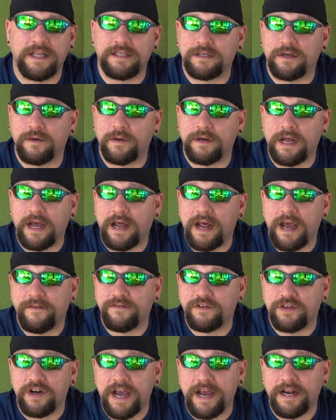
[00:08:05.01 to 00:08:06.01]
going. I
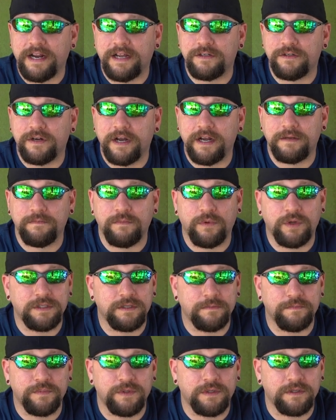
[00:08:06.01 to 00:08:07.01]
tried
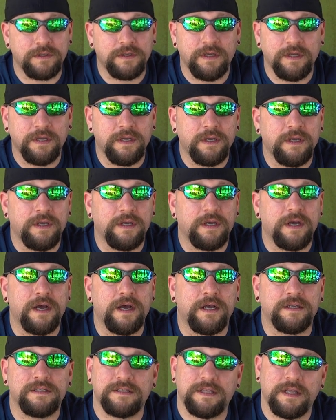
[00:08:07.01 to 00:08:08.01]
multiple
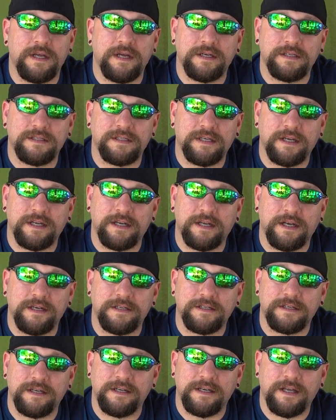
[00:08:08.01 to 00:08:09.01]
slugs, and
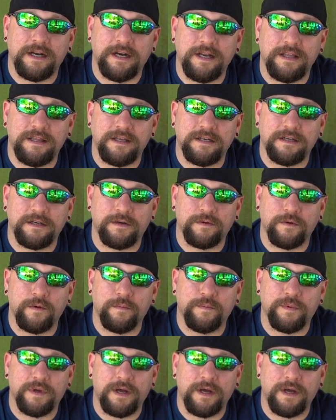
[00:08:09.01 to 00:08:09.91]
just couldn't get anything to group.